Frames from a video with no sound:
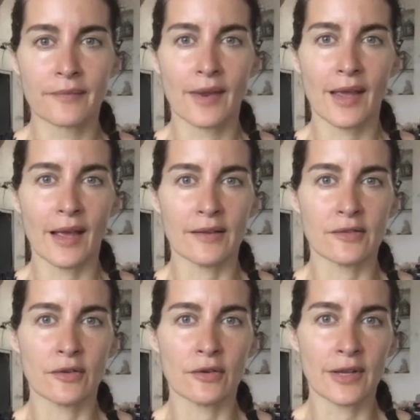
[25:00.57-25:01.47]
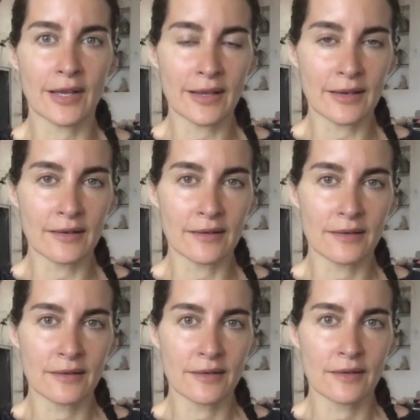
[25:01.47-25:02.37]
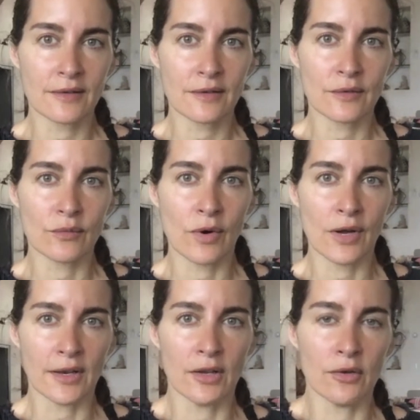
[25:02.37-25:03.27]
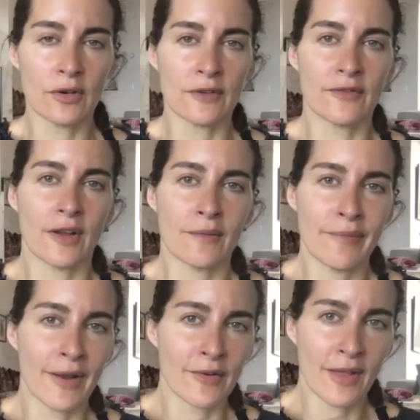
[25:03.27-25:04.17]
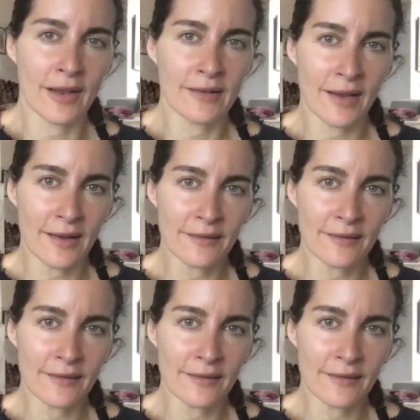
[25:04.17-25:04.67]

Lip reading: ask your kid what you could have done better that day,